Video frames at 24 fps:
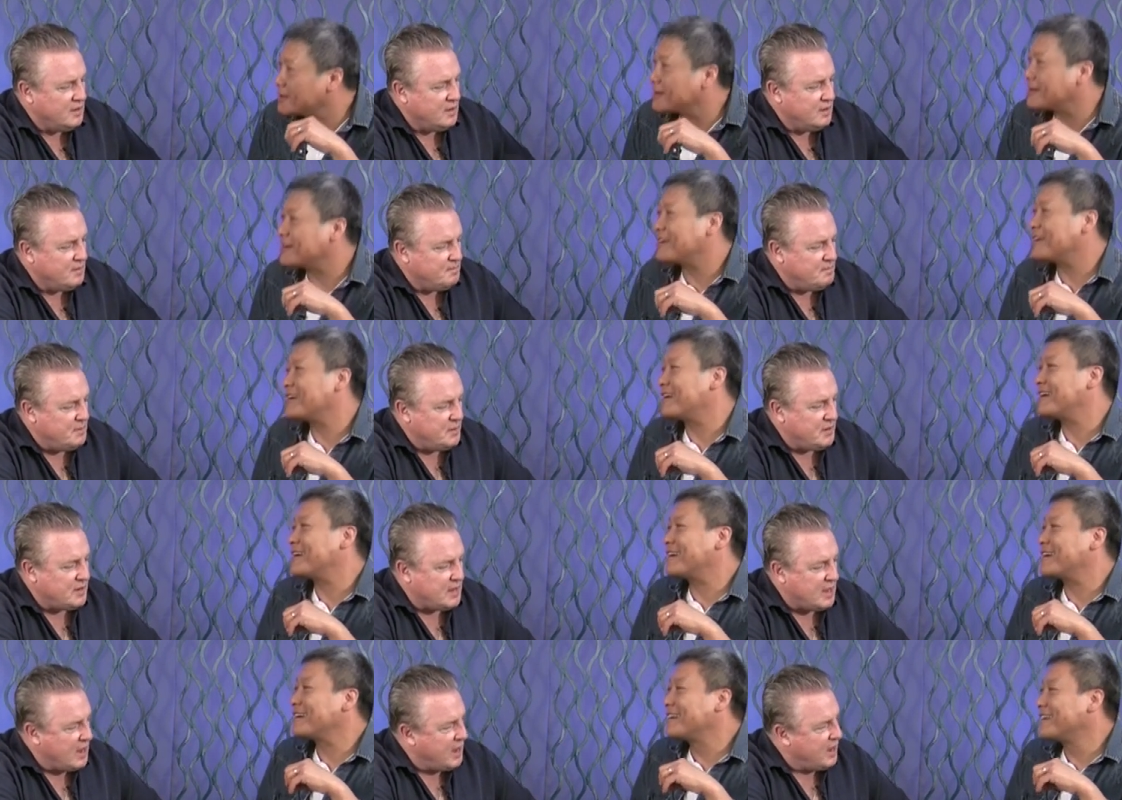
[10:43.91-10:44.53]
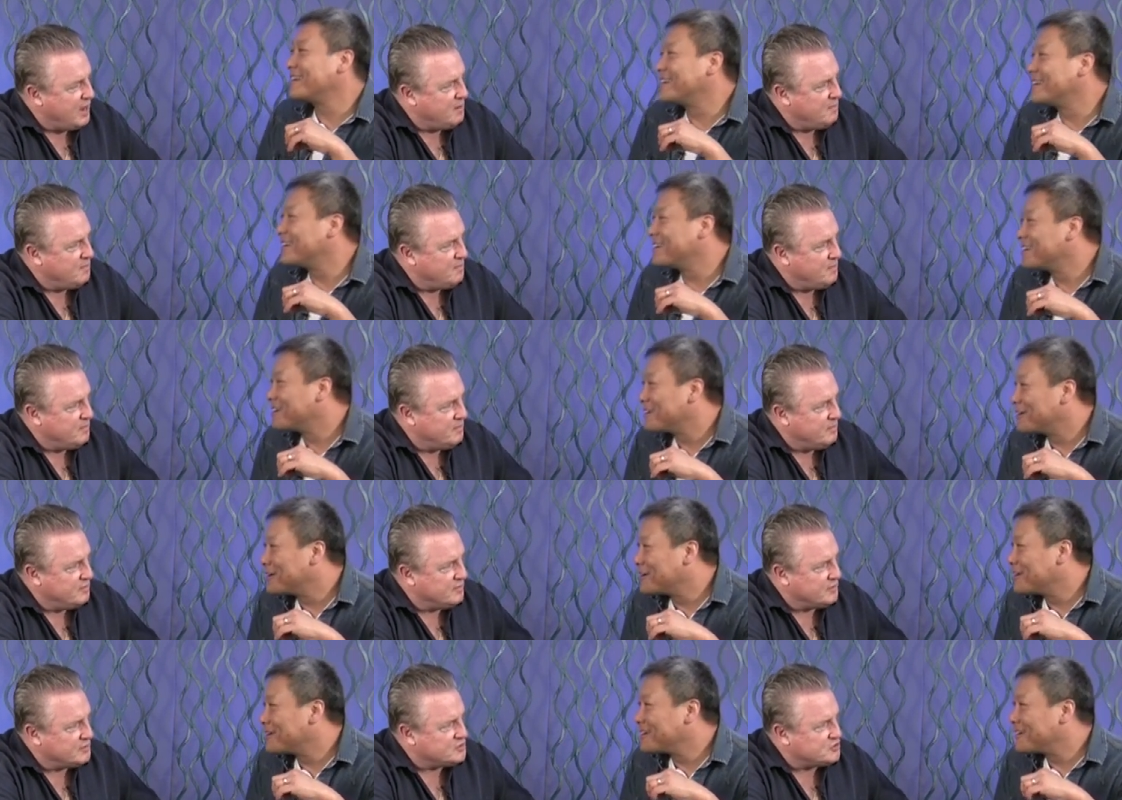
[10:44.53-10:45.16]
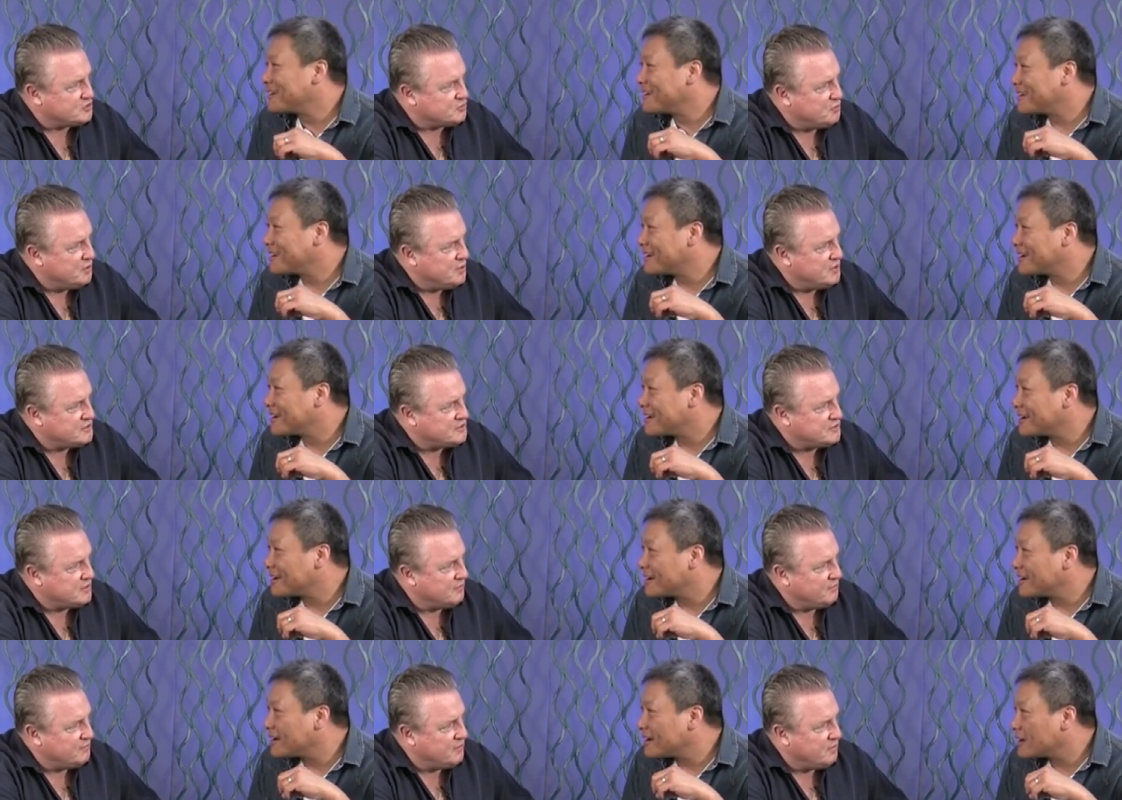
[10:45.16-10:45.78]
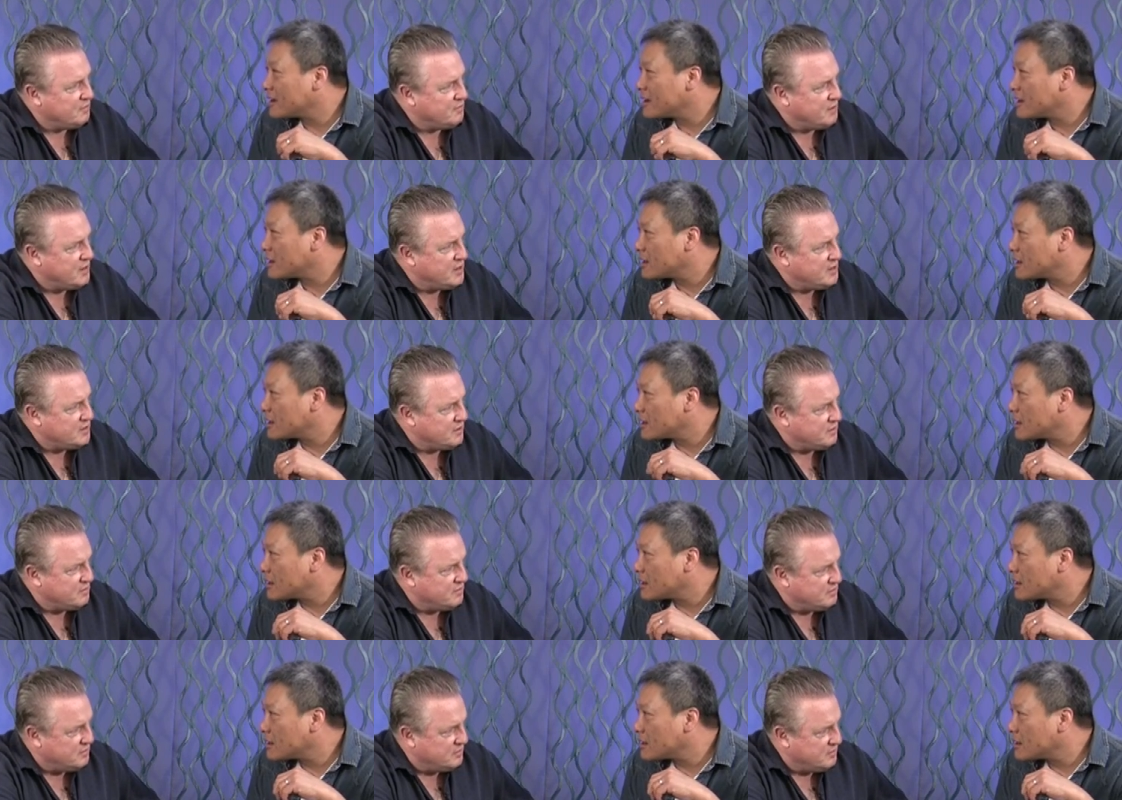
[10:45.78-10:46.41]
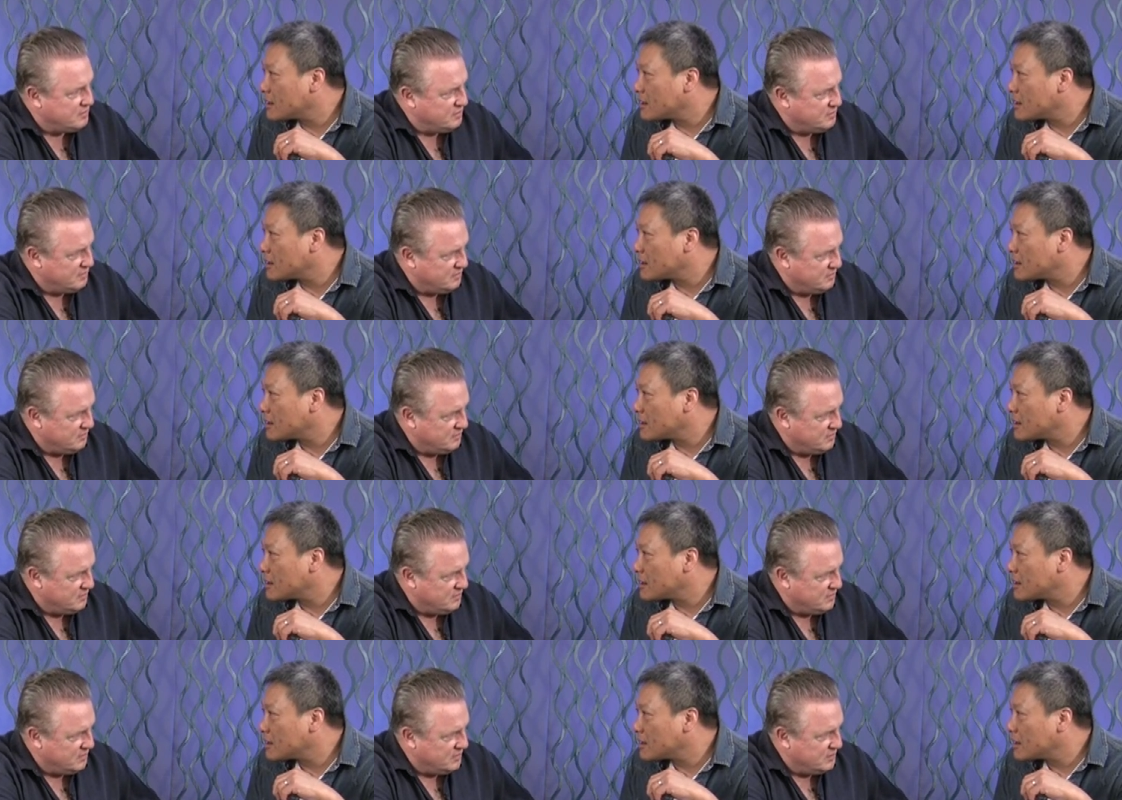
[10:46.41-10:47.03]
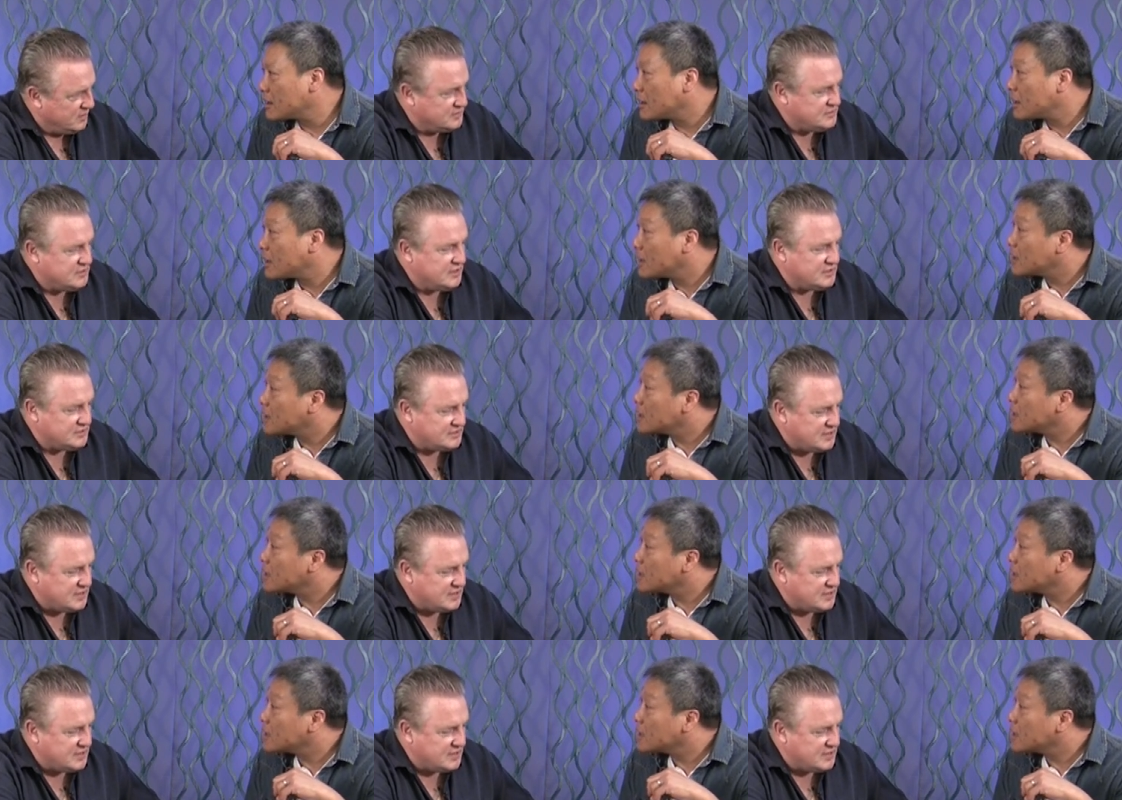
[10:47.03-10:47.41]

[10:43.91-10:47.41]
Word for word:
Speaker 1: ah. became the Streets of Laredo. It's the